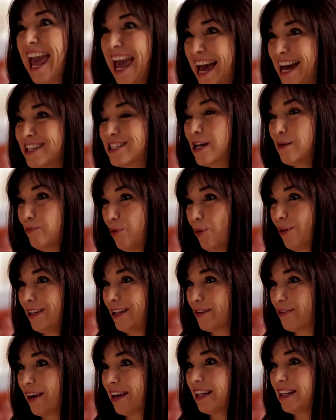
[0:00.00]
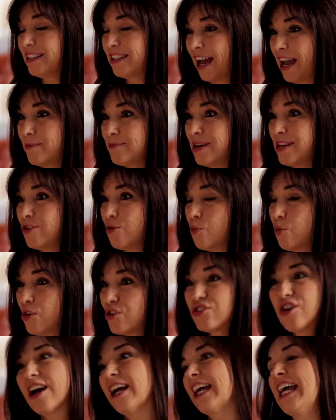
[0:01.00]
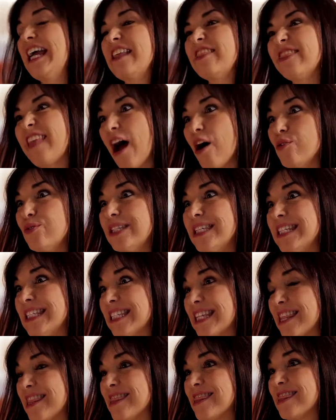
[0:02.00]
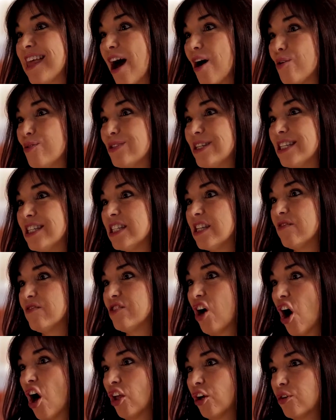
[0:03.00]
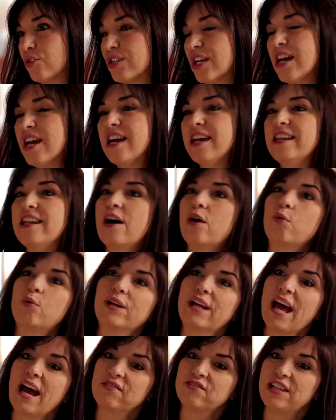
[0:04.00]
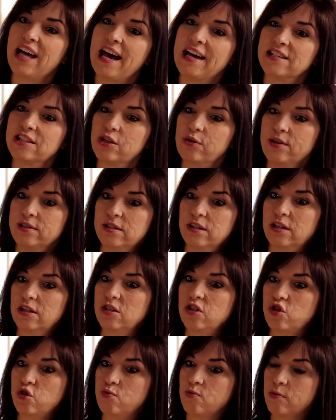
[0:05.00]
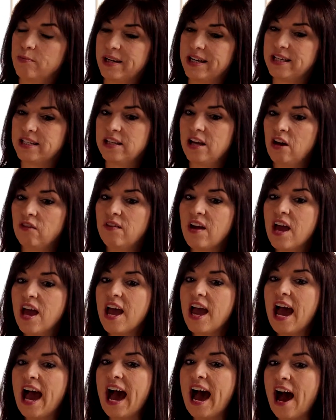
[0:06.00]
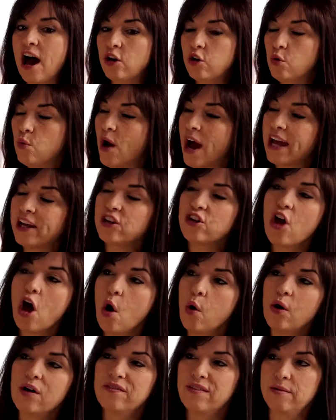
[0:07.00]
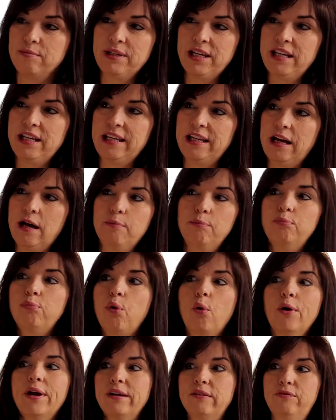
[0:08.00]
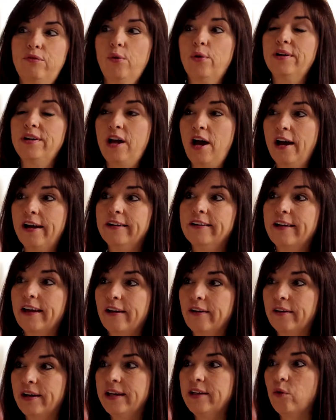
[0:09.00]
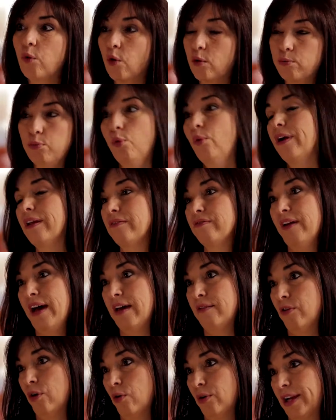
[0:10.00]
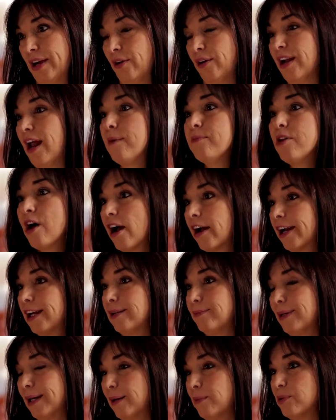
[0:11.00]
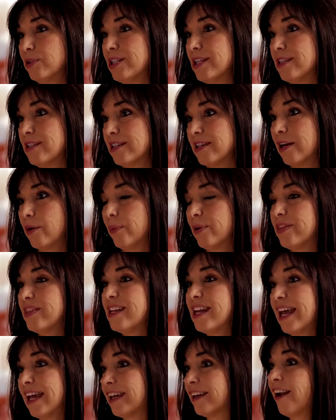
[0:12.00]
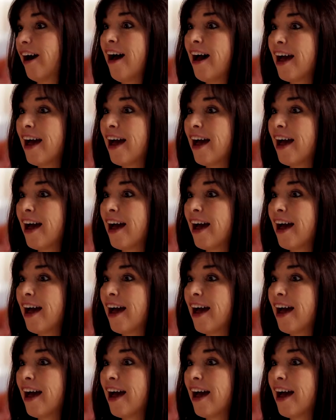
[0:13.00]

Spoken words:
and a poorly graded diamond, we're talking thousands and thousands of dollars. Now, what I have to ask you as a consumer myself, how do I know if I'm getting 0.49 carat or 0.50 carat? I'm not going to be able to see it with the naked